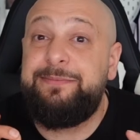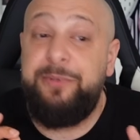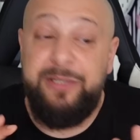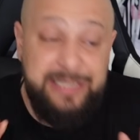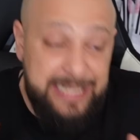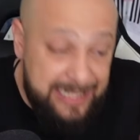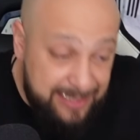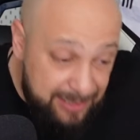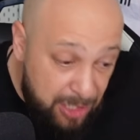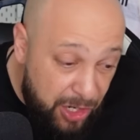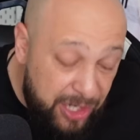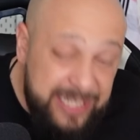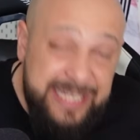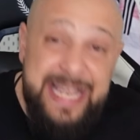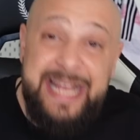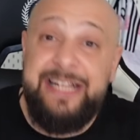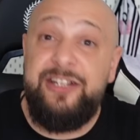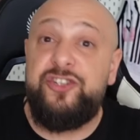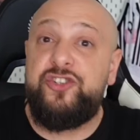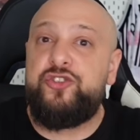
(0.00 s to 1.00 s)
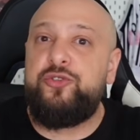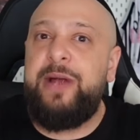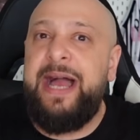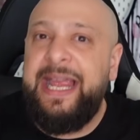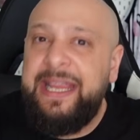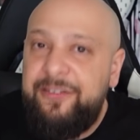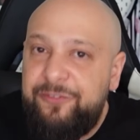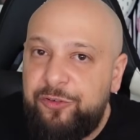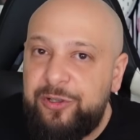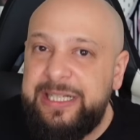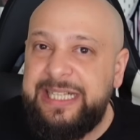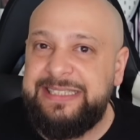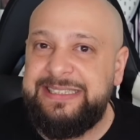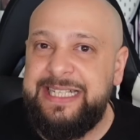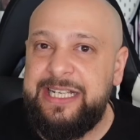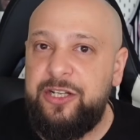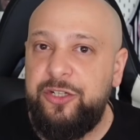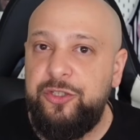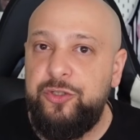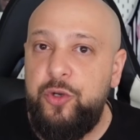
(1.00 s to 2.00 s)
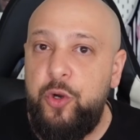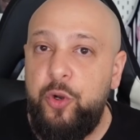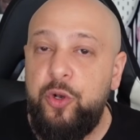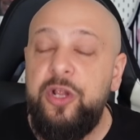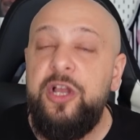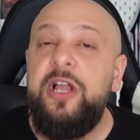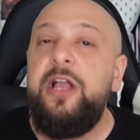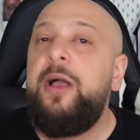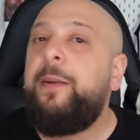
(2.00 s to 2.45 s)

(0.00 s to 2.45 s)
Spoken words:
but then again trying for that second goal.